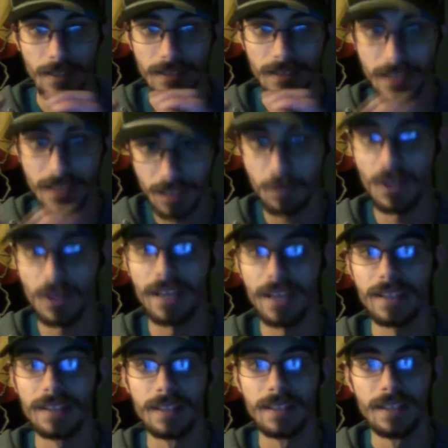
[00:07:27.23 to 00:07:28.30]
display
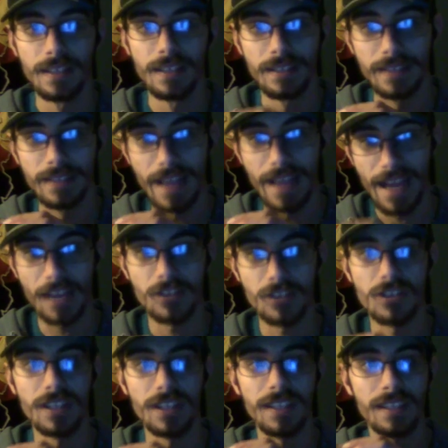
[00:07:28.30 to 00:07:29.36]
that
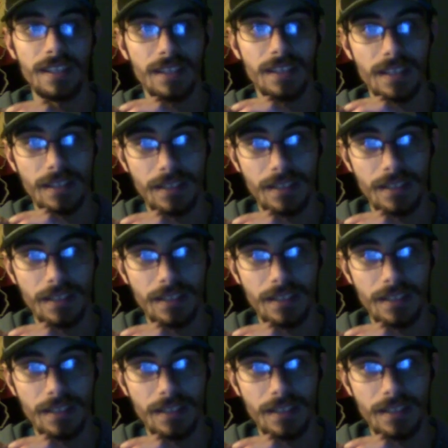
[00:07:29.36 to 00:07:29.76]
actually,